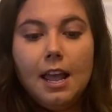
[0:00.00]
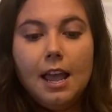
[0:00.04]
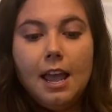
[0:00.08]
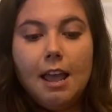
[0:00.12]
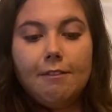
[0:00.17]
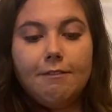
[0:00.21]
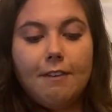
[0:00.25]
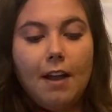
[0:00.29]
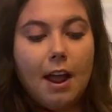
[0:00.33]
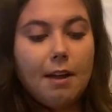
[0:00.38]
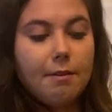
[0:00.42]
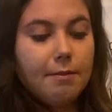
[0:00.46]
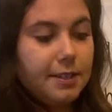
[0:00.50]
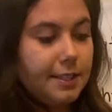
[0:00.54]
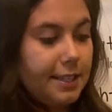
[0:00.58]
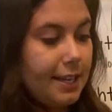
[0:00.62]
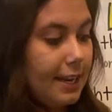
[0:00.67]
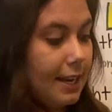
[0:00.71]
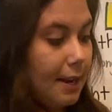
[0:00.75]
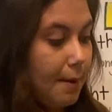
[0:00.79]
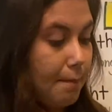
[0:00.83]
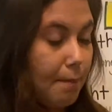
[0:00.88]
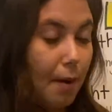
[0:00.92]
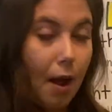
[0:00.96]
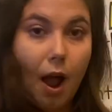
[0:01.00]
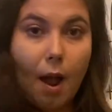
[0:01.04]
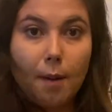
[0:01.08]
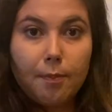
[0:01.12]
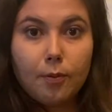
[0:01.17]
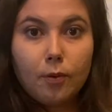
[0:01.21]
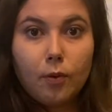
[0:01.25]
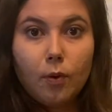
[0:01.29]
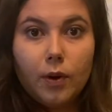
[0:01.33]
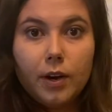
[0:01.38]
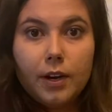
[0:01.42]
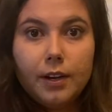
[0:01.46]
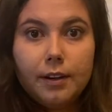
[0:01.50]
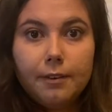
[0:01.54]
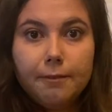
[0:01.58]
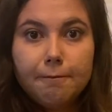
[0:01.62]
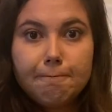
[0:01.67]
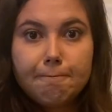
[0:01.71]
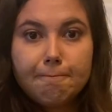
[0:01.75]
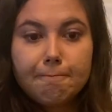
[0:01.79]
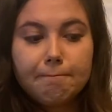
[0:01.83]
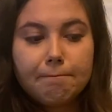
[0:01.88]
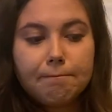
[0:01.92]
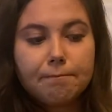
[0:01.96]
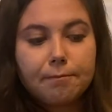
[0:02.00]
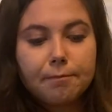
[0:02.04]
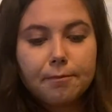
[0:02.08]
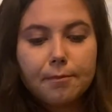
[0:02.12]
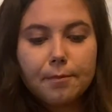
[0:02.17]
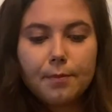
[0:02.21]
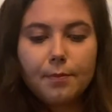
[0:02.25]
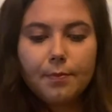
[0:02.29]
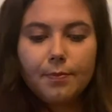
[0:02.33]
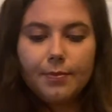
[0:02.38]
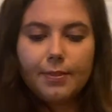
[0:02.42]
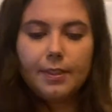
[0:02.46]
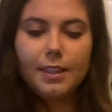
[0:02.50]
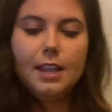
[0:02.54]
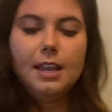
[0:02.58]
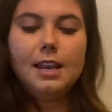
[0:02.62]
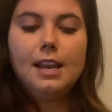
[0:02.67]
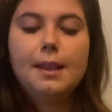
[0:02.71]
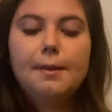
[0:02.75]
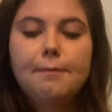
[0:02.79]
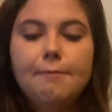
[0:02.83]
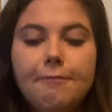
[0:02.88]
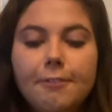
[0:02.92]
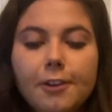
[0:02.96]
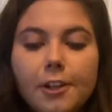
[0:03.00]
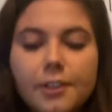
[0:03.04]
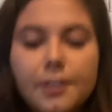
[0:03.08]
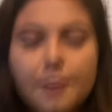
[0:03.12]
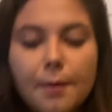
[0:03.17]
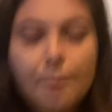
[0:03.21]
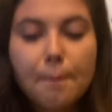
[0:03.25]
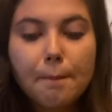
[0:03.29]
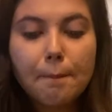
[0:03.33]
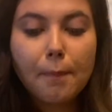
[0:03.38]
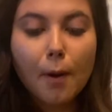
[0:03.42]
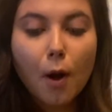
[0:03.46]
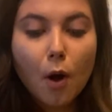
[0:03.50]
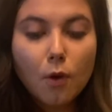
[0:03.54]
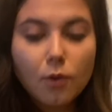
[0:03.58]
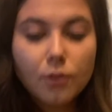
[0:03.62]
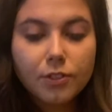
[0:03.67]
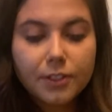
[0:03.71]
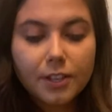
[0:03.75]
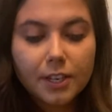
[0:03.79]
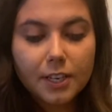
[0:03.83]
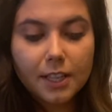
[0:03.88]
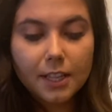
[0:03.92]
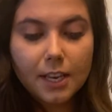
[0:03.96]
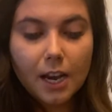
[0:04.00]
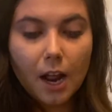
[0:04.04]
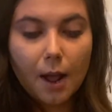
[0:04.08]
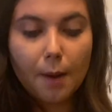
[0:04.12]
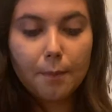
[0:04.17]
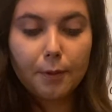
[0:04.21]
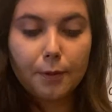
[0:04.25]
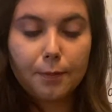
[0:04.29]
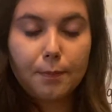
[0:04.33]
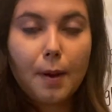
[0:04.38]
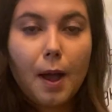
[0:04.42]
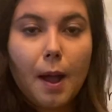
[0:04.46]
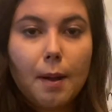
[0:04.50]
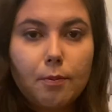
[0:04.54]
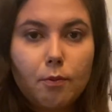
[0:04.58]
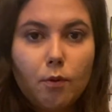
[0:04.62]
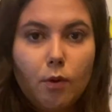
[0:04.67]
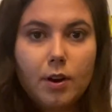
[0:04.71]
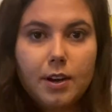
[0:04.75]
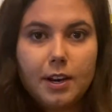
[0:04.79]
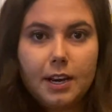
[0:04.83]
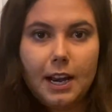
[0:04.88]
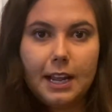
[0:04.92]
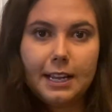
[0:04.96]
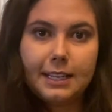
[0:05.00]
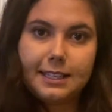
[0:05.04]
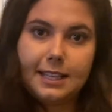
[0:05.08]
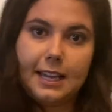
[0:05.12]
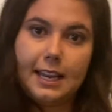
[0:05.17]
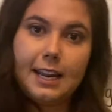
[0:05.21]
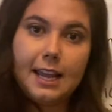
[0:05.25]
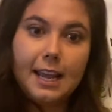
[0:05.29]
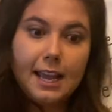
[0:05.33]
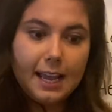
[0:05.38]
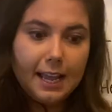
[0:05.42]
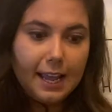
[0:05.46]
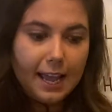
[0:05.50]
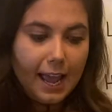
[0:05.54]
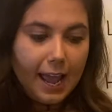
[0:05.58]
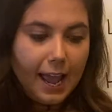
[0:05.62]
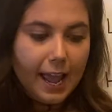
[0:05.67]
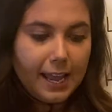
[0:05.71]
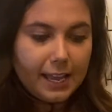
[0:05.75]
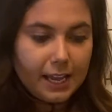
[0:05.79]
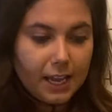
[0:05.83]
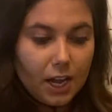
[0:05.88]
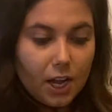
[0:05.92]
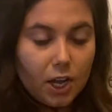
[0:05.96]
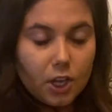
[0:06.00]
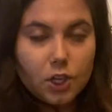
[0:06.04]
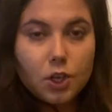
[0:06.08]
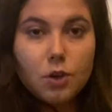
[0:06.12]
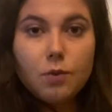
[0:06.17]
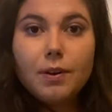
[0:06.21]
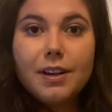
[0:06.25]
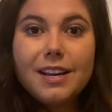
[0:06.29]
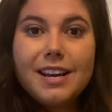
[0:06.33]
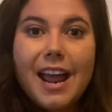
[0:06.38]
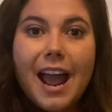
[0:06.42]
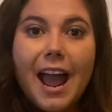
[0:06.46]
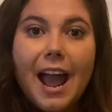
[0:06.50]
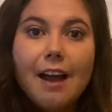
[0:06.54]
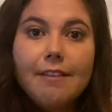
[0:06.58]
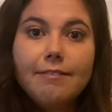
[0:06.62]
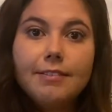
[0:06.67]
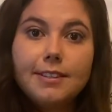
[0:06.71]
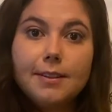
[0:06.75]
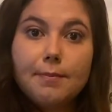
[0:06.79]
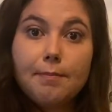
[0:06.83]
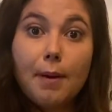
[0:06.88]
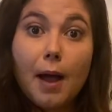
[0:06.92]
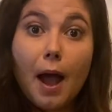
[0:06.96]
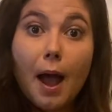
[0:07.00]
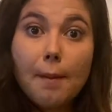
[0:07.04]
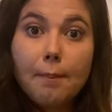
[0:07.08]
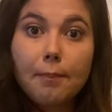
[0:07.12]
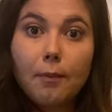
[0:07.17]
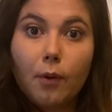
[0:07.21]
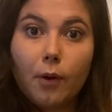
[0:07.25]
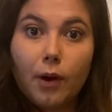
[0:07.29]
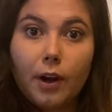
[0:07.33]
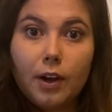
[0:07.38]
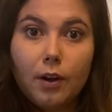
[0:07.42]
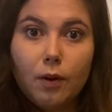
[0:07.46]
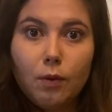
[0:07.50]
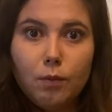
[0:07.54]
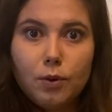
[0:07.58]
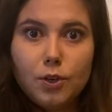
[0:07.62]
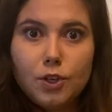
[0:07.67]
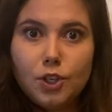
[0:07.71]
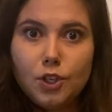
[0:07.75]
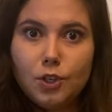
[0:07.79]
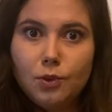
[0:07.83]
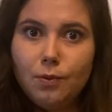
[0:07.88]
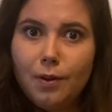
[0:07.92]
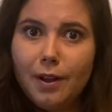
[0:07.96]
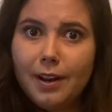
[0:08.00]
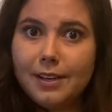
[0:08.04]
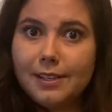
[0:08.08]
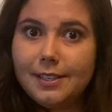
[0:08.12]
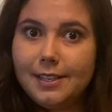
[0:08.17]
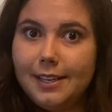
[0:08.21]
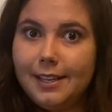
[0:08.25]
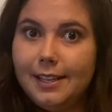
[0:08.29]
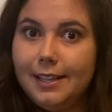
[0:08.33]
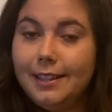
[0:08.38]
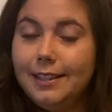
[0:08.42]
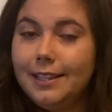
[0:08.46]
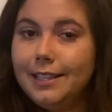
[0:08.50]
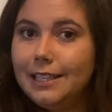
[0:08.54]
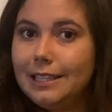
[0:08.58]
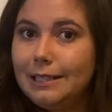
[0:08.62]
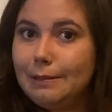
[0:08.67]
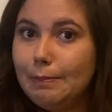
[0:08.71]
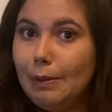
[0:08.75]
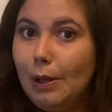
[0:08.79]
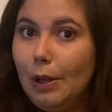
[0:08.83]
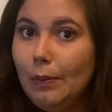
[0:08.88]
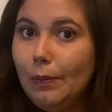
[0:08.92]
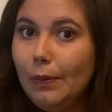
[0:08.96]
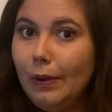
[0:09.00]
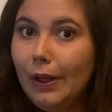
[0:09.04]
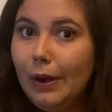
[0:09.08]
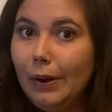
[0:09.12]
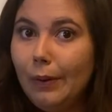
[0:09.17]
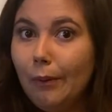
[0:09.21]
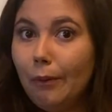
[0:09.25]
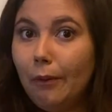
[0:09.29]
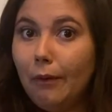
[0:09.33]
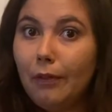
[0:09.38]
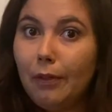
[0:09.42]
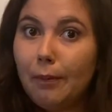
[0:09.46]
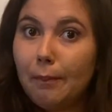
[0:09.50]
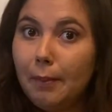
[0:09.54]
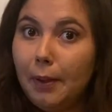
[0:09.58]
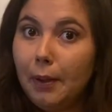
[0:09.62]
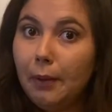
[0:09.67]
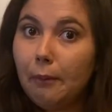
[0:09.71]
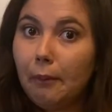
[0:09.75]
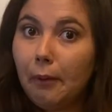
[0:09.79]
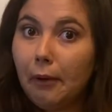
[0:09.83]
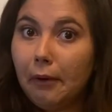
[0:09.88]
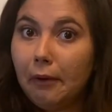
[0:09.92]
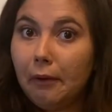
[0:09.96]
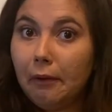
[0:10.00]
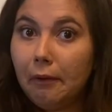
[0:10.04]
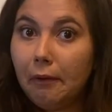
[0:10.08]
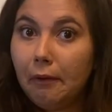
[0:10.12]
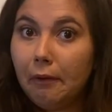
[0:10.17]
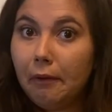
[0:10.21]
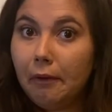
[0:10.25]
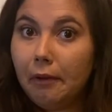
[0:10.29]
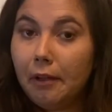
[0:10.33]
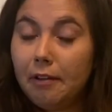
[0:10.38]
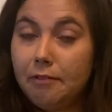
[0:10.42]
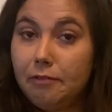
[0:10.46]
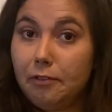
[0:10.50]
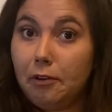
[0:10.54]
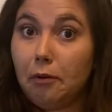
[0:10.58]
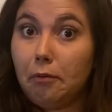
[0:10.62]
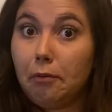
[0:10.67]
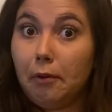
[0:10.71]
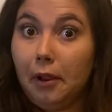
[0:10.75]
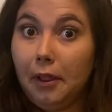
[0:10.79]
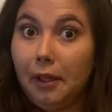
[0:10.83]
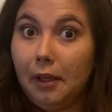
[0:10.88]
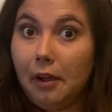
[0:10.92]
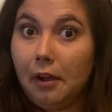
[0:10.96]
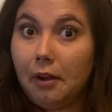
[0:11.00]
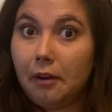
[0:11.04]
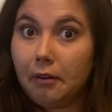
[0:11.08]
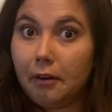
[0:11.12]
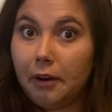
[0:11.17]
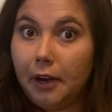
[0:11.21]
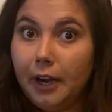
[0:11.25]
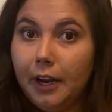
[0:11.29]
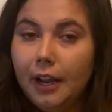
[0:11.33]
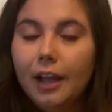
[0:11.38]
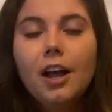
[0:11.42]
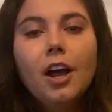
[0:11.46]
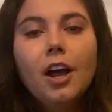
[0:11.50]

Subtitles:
If I was eating popcorn and I filled them both to the top with popcorn and I said, hey, you can have some popcorn. Would you want the small one or the big one if you're really hungry?